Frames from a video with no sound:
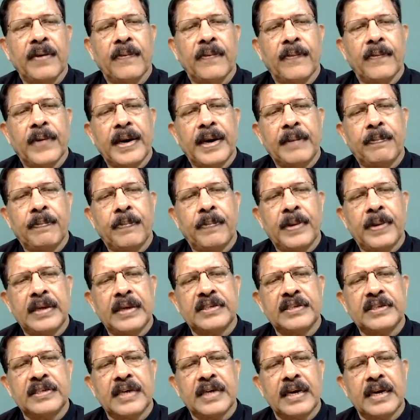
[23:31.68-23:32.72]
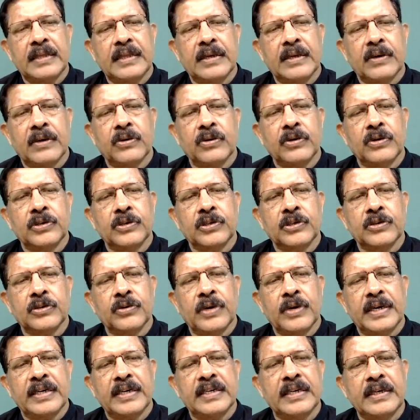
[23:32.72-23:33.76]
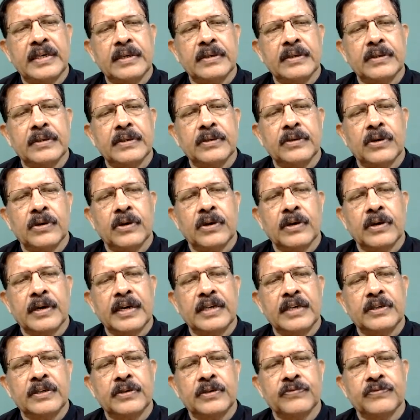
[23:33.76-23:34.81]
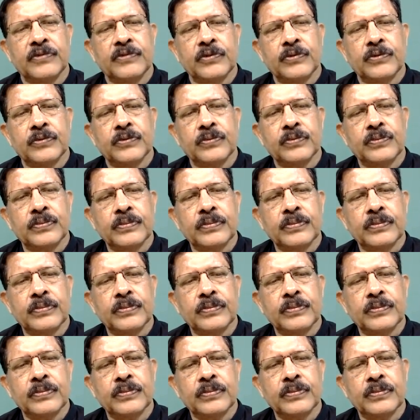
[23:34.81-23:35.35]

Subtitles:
1 plus I the whole squared whole raised to 4